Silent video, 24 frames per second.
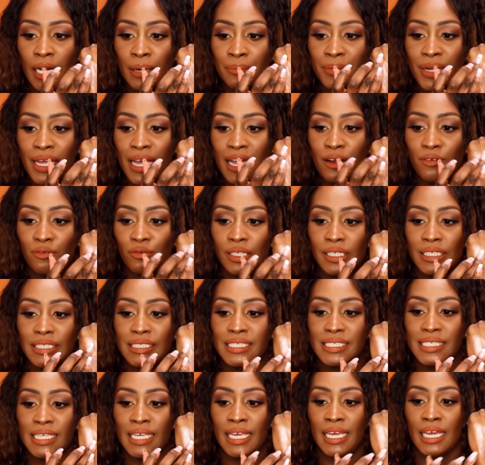I'm not really
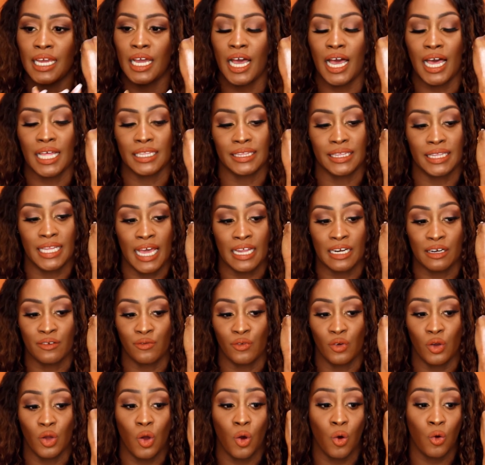seeing a lot
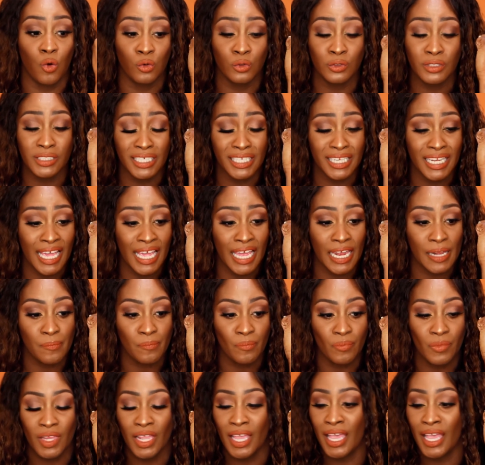of gold in that